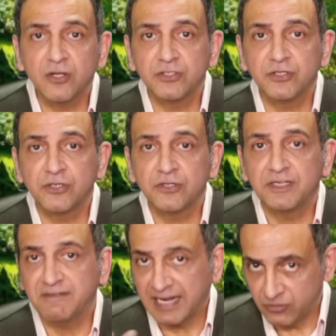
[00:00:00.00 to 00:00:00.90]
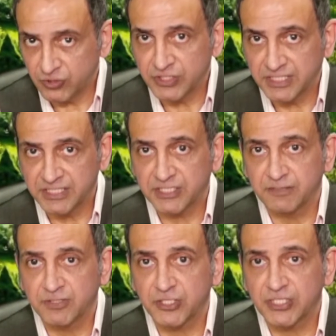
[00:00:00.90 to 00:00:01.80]
other evaluation
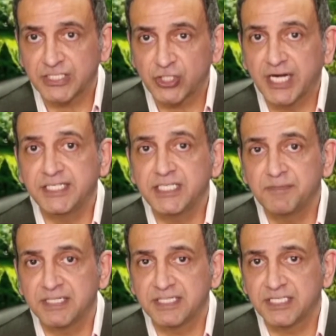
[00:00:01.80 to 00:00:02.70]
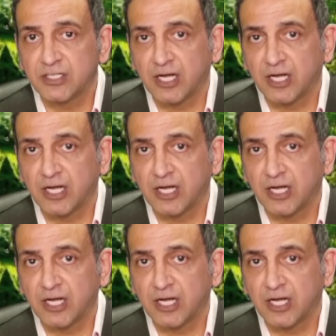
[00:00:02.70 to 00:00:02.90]
systems, such as Chinese medicine,